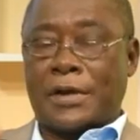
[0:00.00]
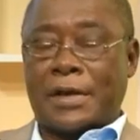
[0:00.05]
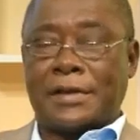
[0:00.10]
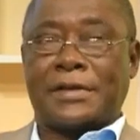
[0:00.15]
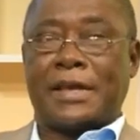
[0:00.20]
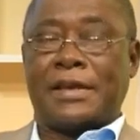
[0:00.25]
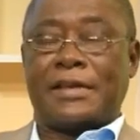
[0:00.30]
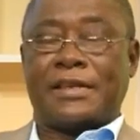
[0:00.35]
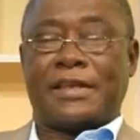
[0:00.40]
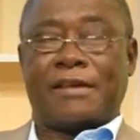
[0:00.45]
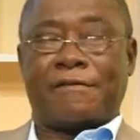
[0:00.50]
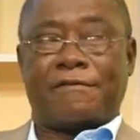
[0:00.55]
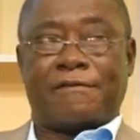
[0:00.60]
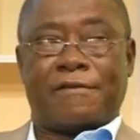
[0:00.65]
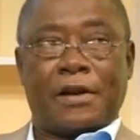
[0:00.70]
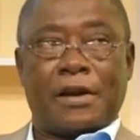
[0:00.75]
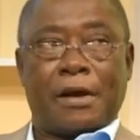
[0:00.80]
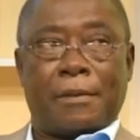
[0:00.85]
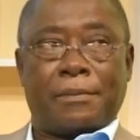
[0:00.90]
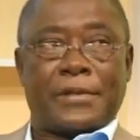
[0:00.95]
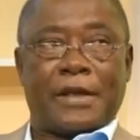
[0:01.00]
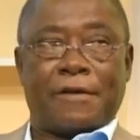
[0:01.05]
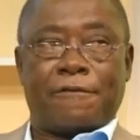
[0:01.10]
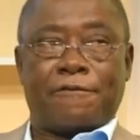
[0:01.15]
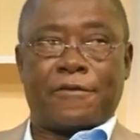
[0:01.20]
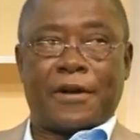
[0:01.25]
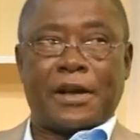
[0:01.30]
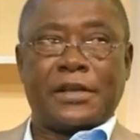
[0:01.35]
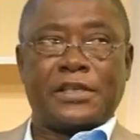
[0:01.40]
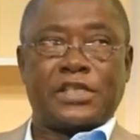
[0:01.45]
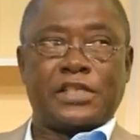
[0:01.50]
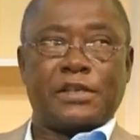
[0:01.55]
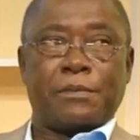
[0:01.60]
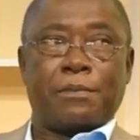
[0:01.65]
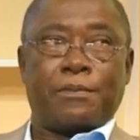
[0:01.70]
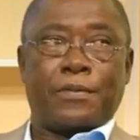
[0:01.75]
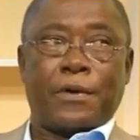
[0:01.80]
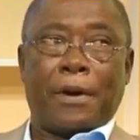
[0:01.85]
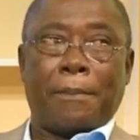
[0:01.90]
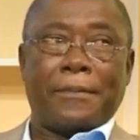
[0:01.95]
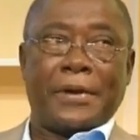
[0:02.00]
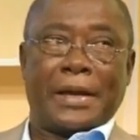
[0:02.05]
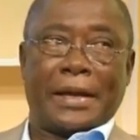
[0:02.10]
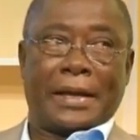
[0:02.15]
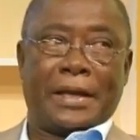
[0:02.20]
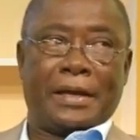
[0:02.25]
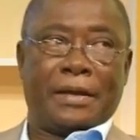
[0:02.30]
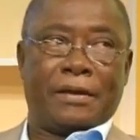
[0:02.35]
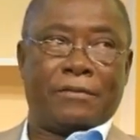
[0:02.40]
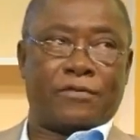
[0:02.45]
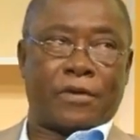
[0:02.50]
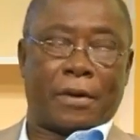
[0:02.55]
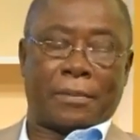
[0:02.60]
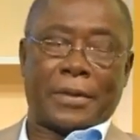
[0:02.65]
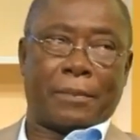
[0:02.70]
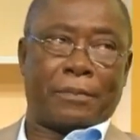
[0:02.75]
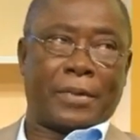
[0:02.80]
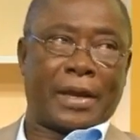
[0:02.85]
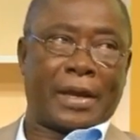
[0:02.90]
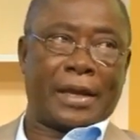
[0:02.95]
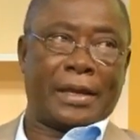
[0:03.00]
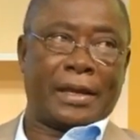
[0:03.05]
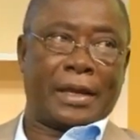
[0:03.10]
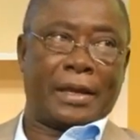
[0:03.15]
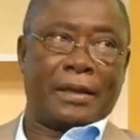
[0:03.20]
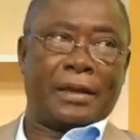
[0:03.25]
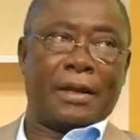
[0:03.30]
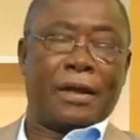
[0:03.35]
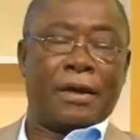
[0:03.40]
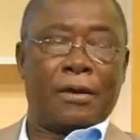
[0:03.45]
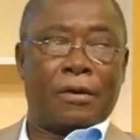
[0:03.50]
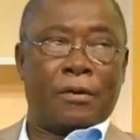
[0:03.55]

didn't develop the friendship properly from the beginning,